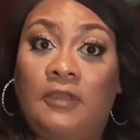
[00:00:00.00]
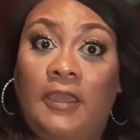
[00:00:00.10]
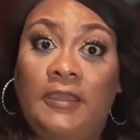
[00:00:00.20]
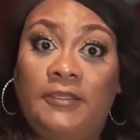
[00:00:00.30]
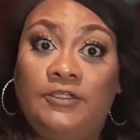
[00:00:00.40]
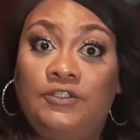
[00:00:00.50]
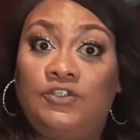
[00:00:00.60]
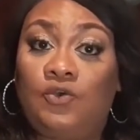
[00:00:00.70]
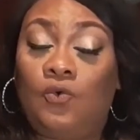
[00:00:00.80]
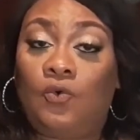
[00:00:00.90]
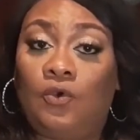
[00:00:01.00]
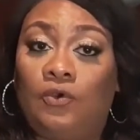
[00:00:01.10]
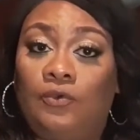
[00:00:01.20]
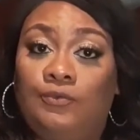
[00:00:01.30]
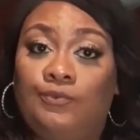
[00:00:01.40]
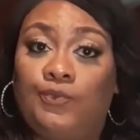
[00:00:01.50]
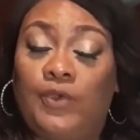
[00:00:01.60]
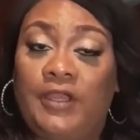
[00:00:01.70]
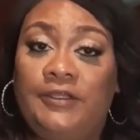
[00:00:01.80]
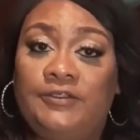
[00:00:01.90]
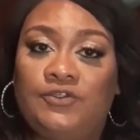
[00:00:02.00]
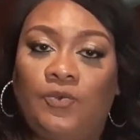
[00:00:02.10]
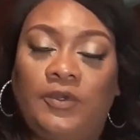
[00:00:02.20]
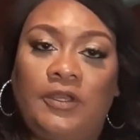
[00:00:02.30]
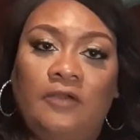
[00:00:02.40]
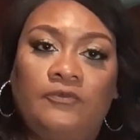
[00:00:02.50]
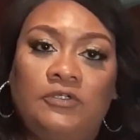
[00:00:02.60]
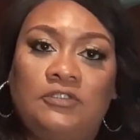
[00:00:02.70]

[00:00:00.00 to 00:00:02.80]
age or race or whatever.